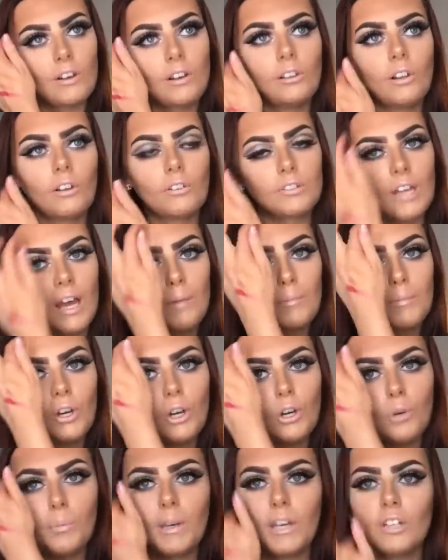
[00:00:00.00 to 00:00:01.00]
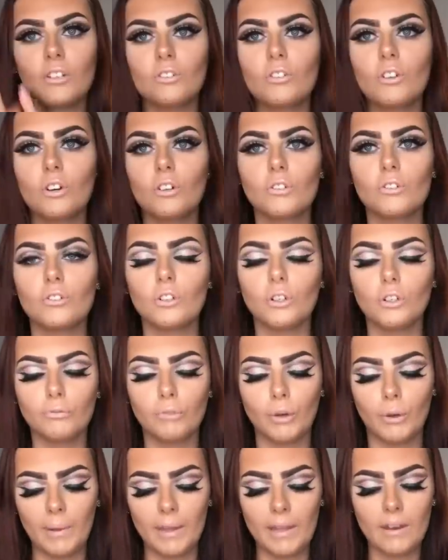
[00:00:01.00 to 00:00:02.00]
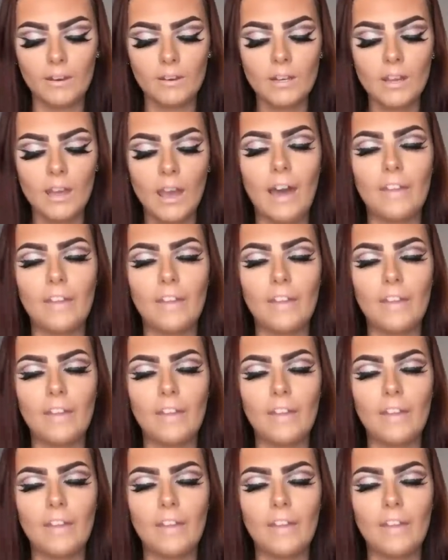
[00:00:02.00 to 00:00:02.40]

a long time ago, but it just got so ruined.